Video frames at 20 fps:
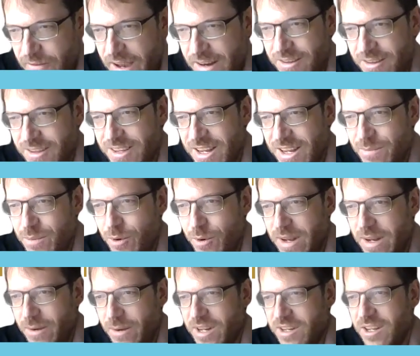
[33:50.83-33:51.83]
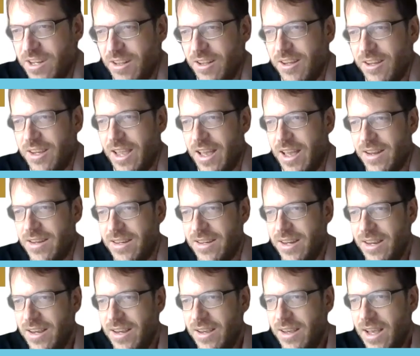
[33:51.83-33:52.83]
a final kind of point, I wanted to look
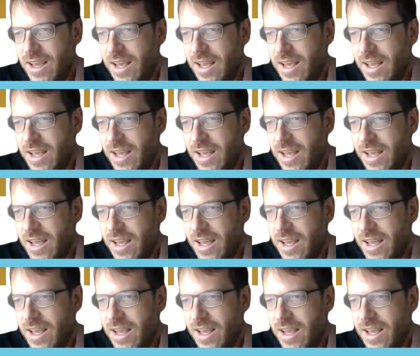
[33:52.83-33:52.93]
at